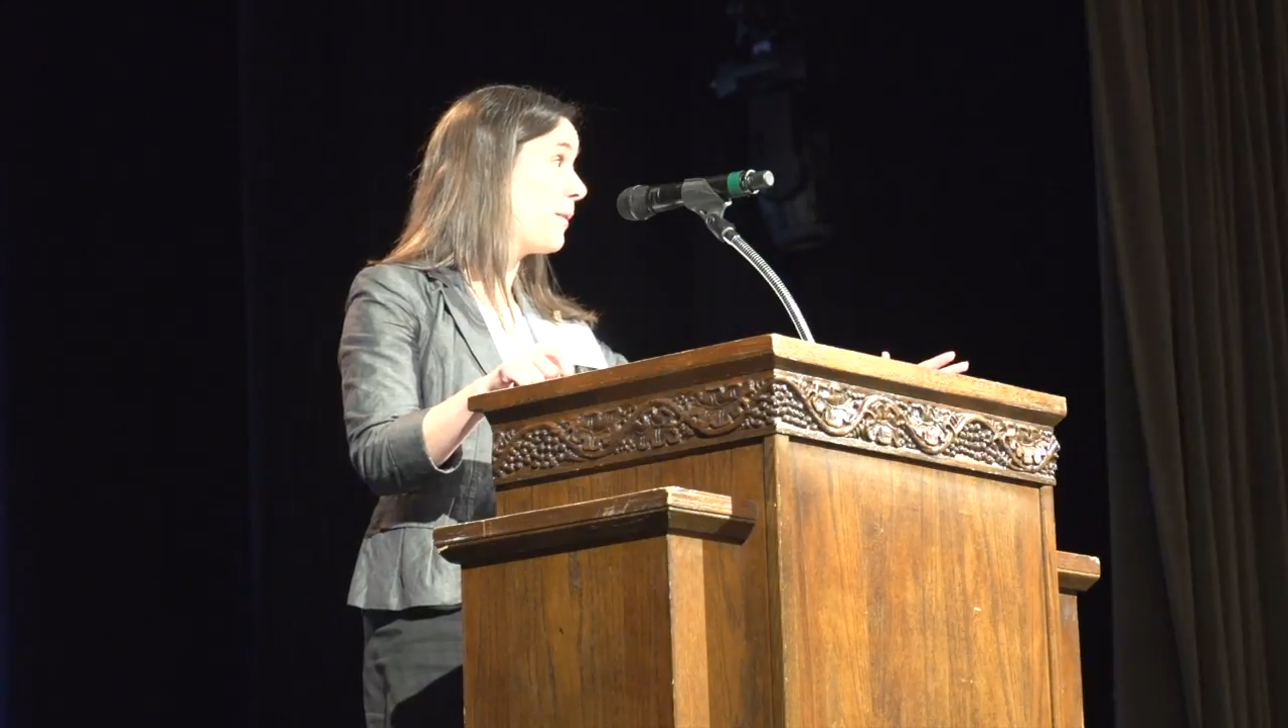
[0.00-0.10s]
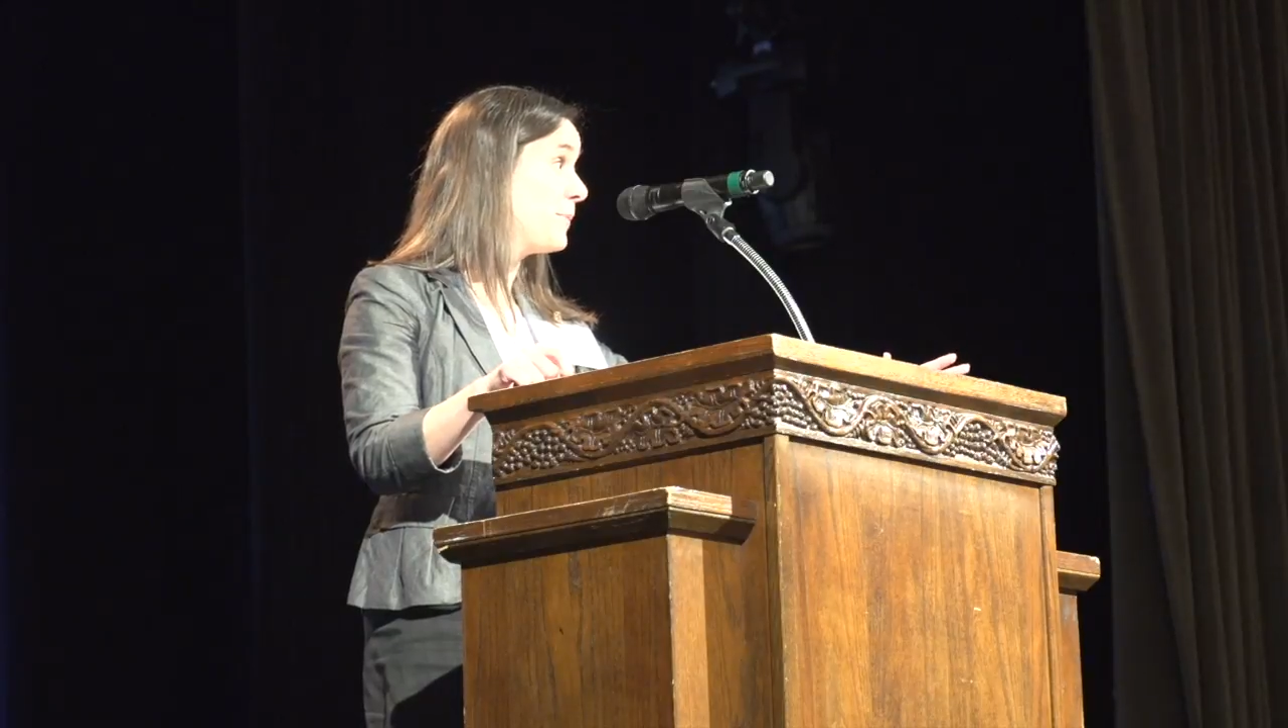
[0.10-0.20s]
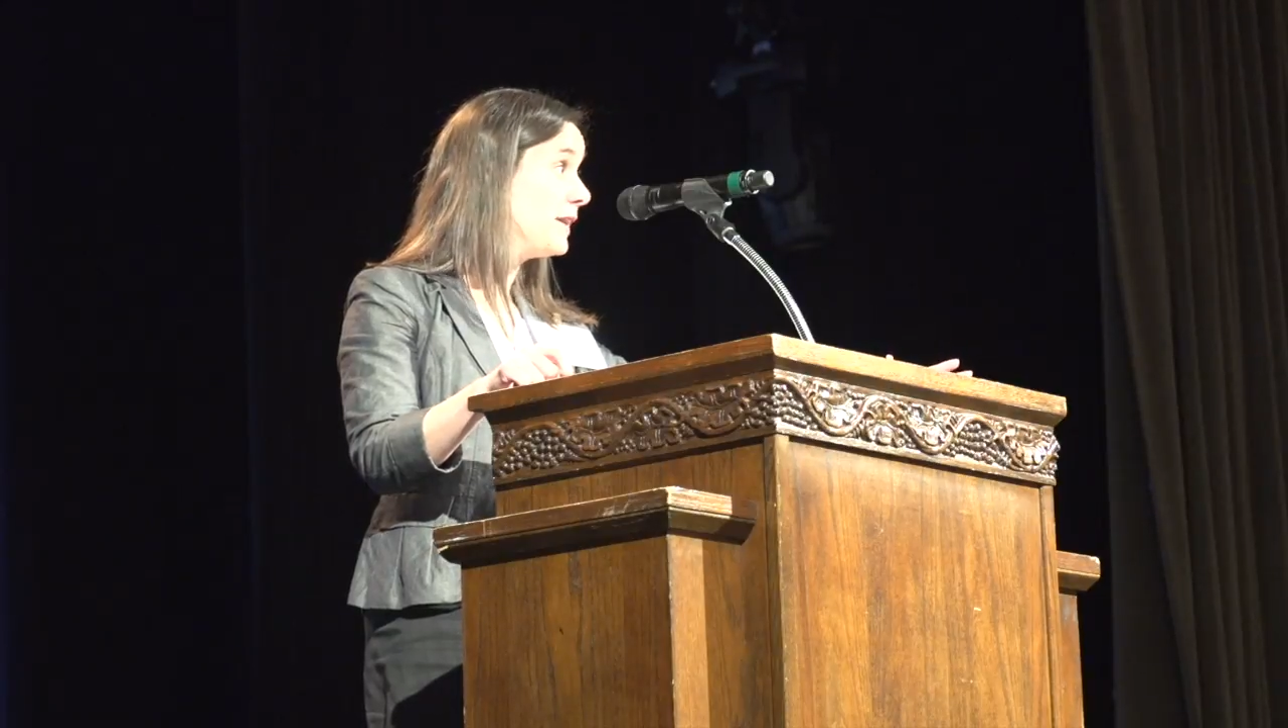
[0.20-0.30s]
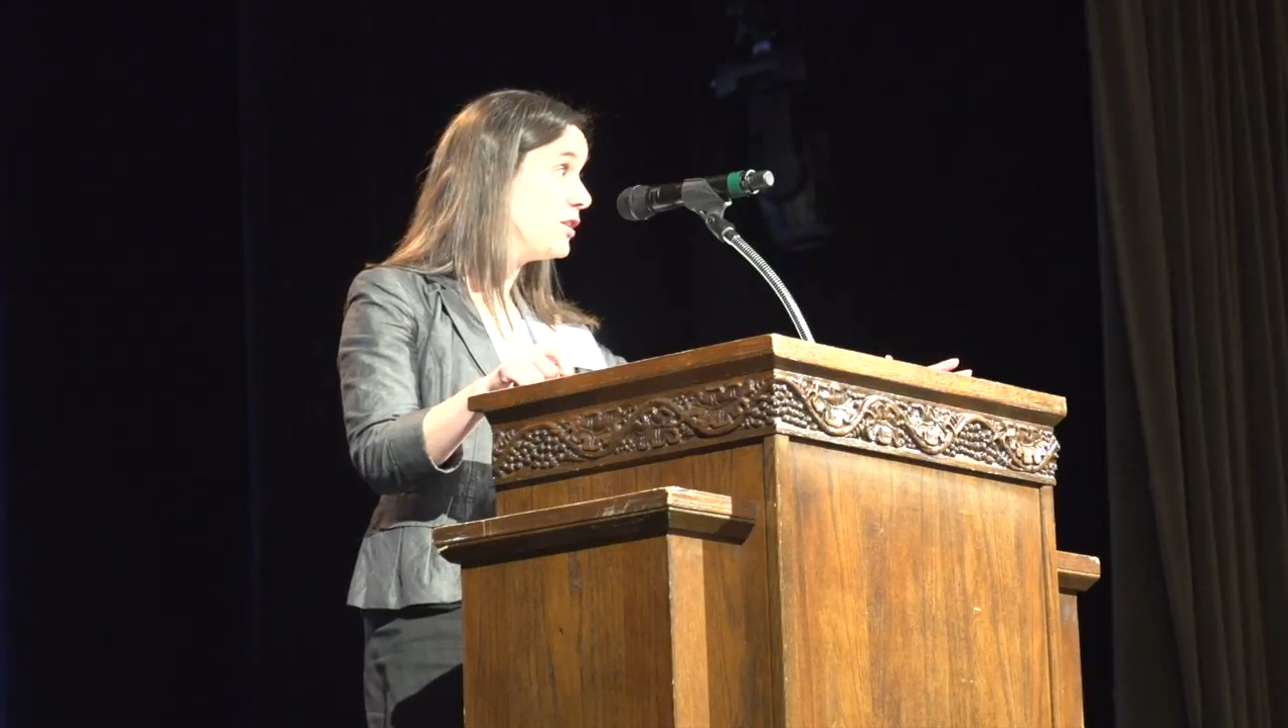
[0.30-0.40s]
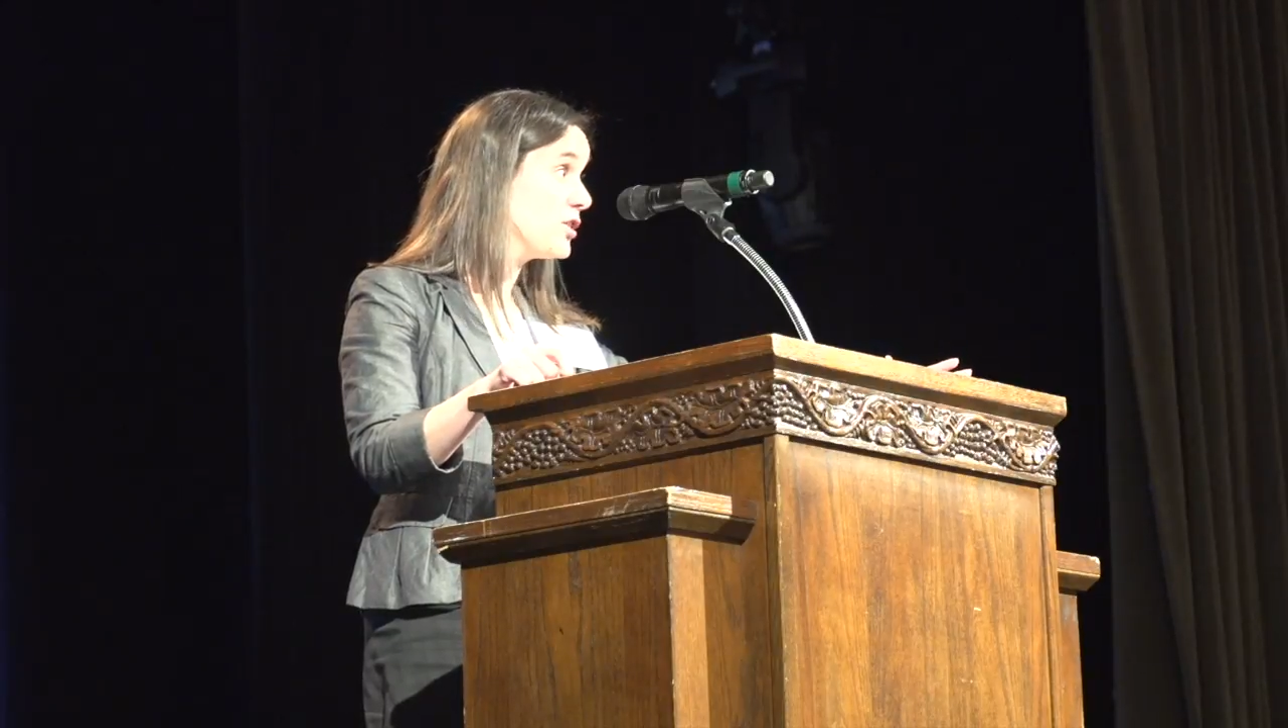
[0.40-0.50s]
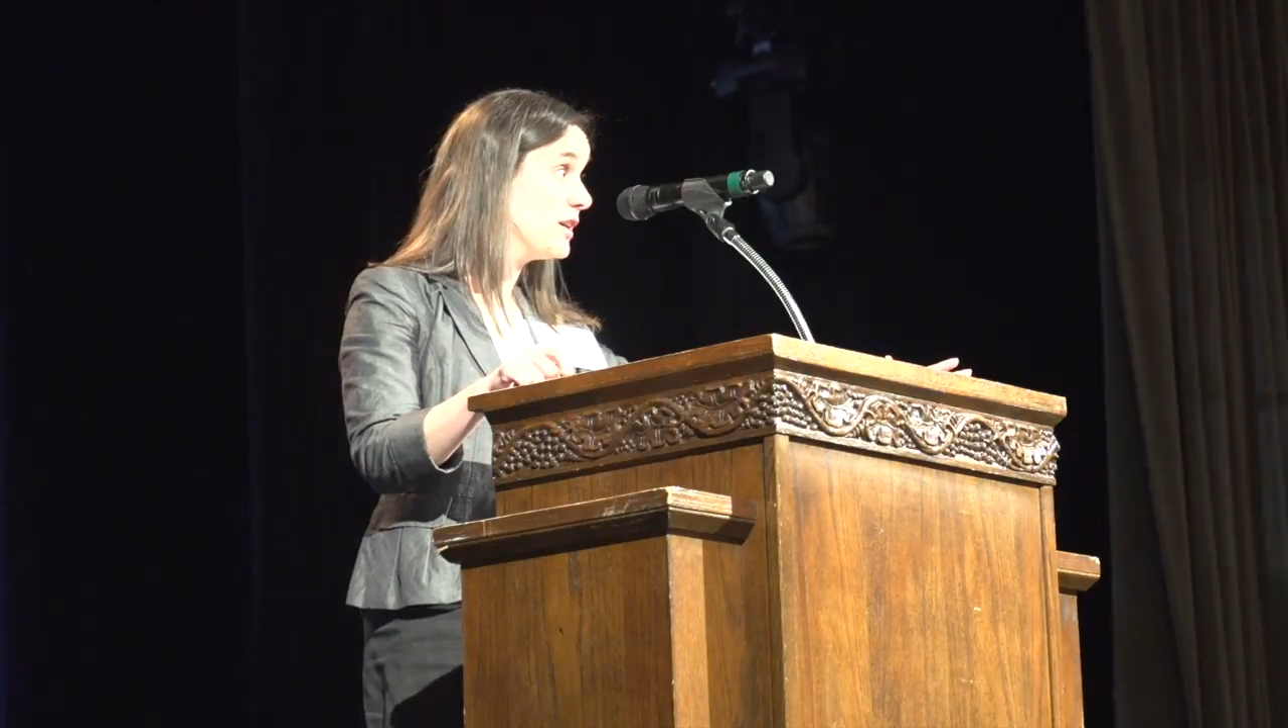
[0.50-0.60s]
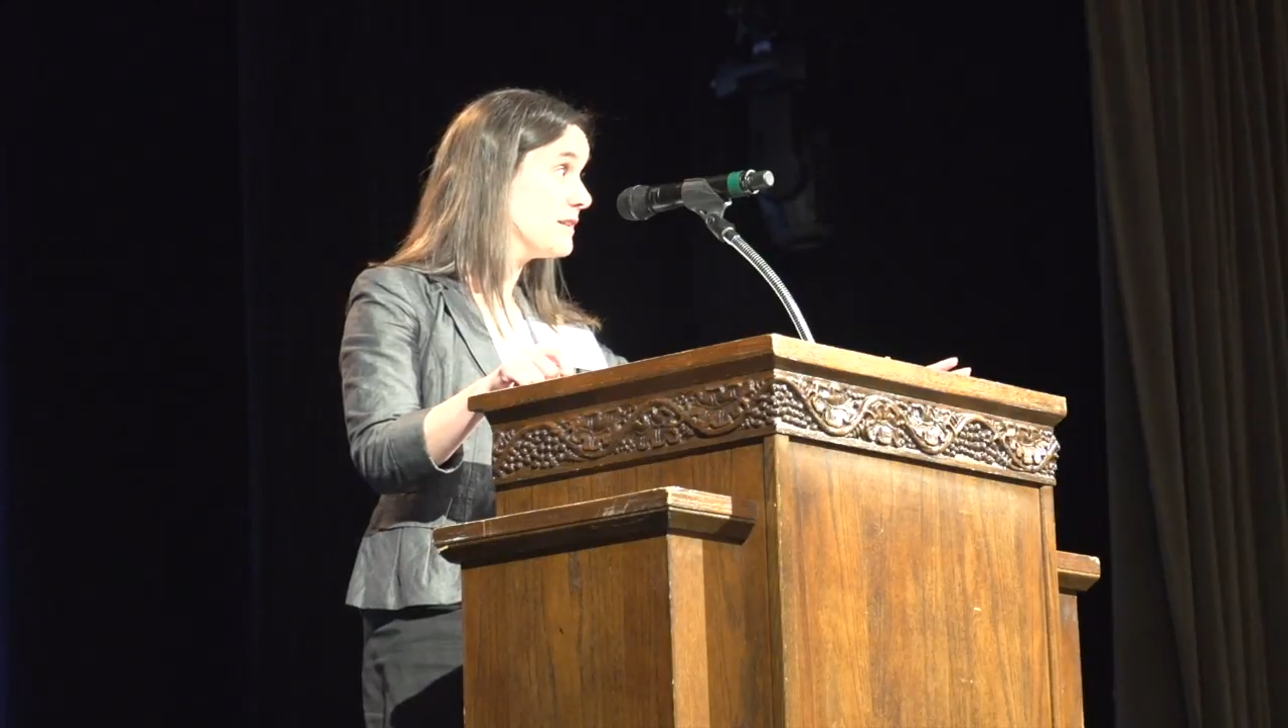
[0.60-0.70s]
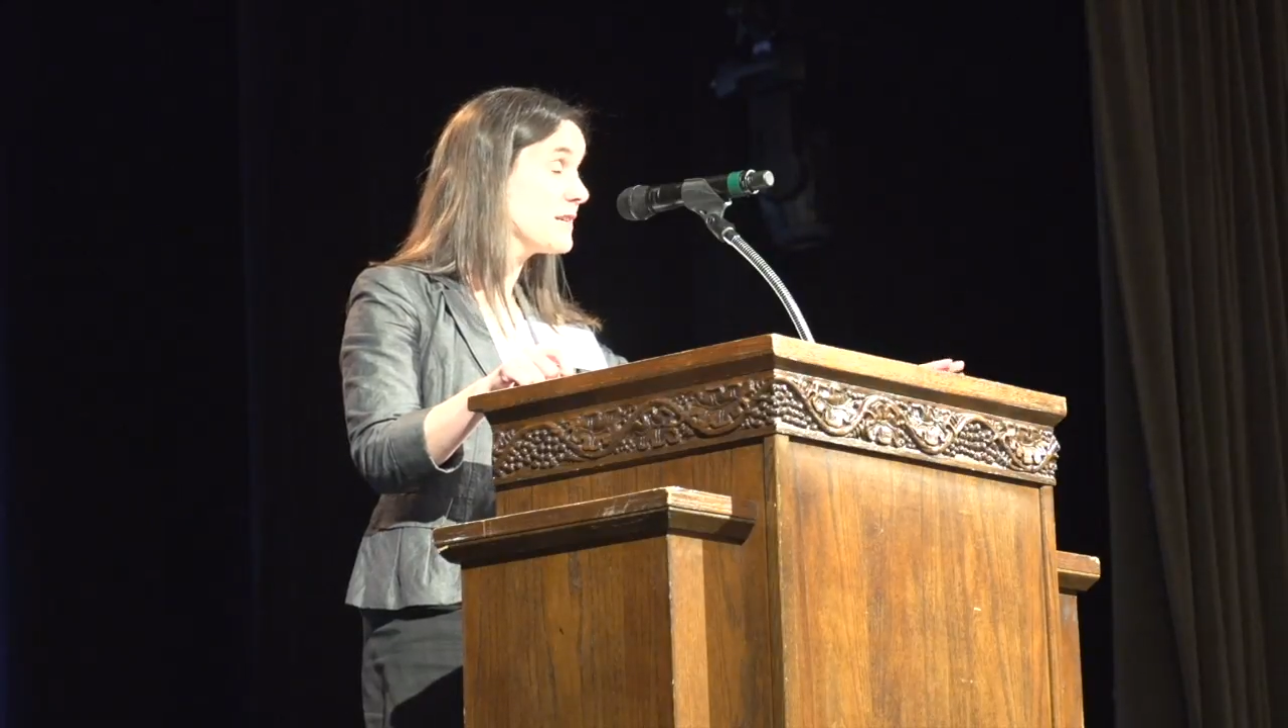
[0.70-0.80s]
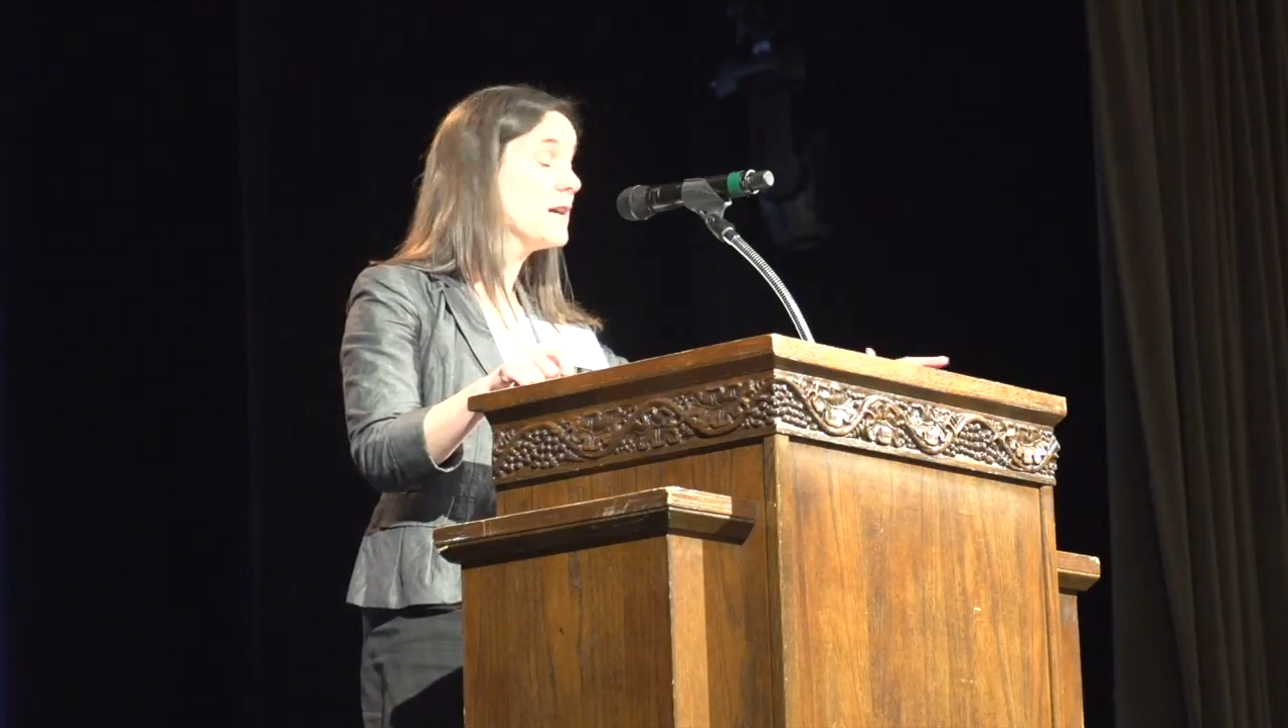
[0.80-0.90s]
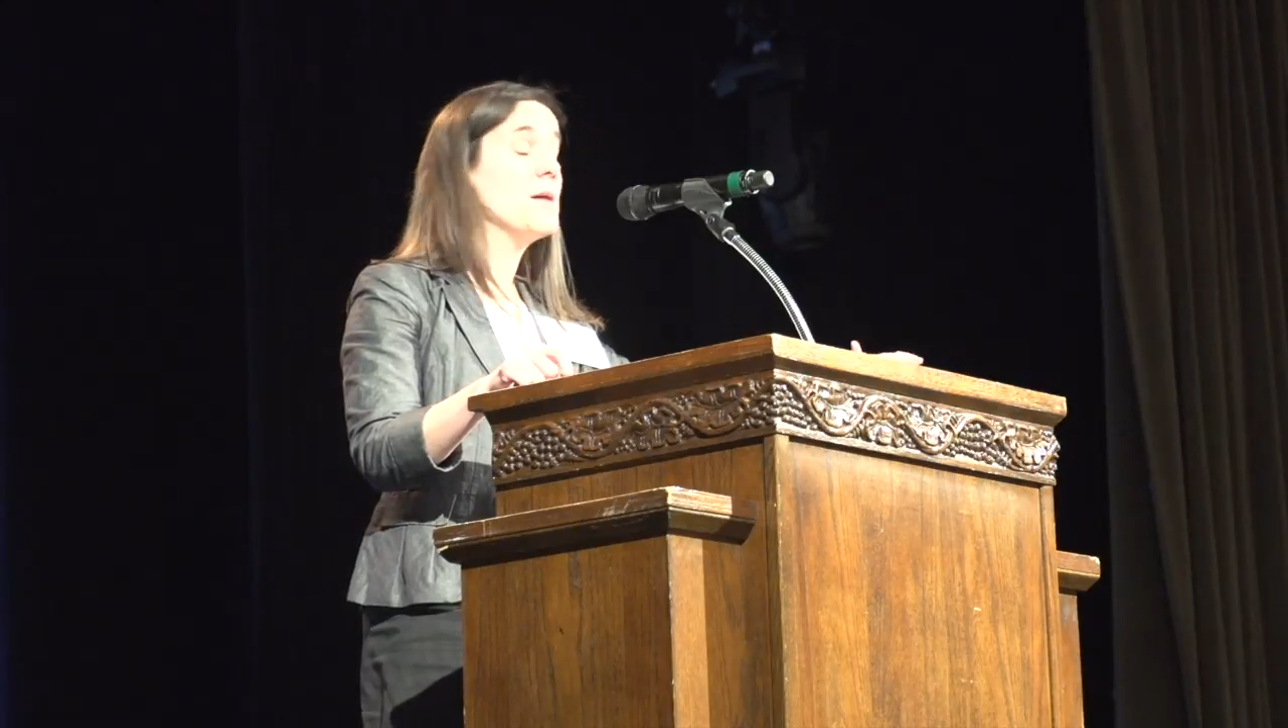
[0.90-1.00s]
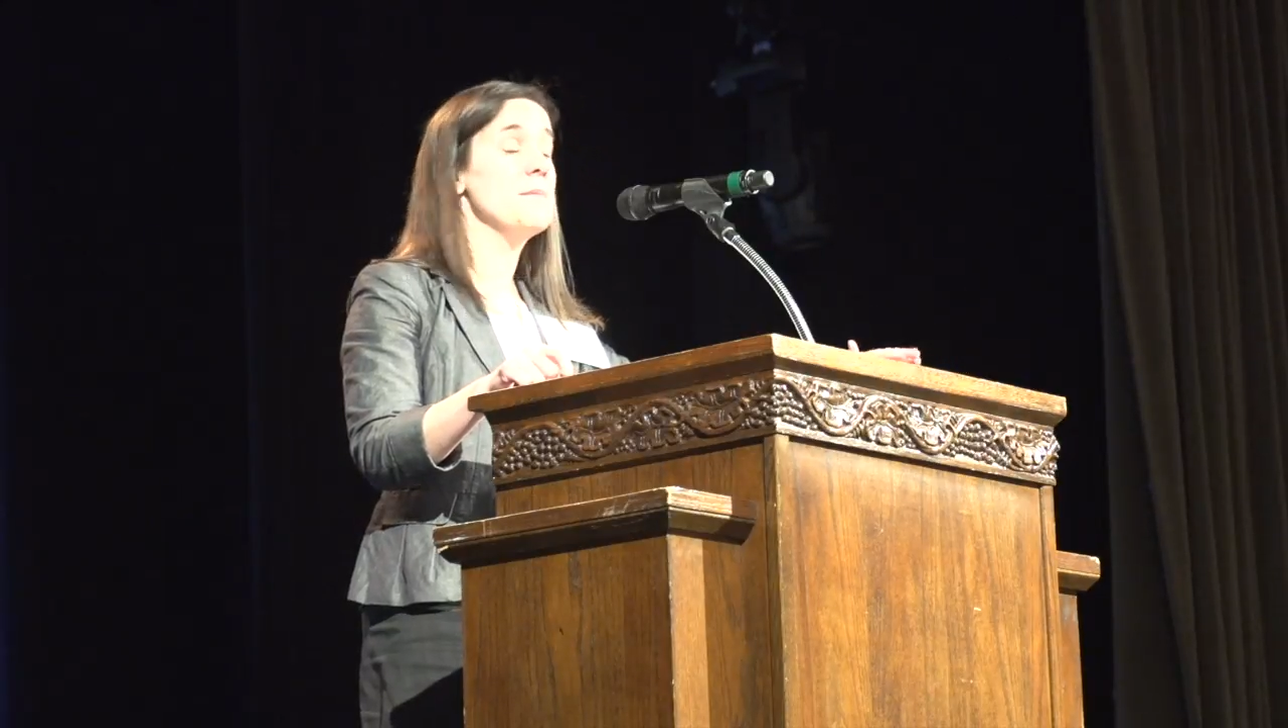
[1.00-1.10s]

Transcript: populations,